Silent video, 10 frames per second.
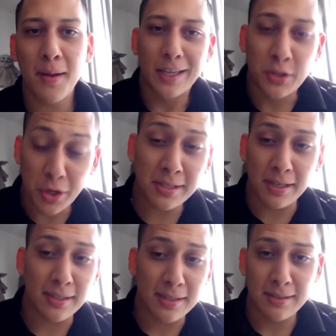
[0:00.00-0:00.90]
They trust
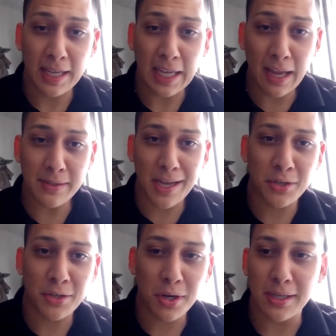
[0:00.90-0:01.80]
us. They give us that
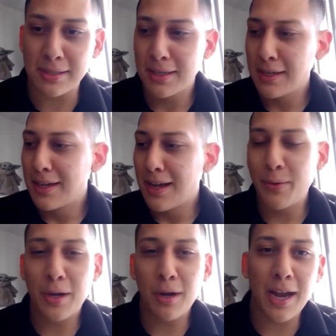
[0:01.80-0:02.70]
trust. And
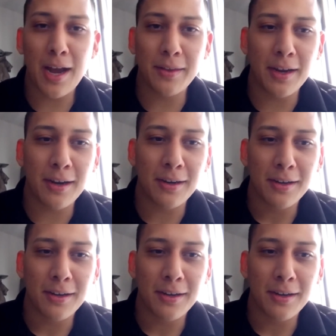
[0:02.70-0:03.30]
we go down there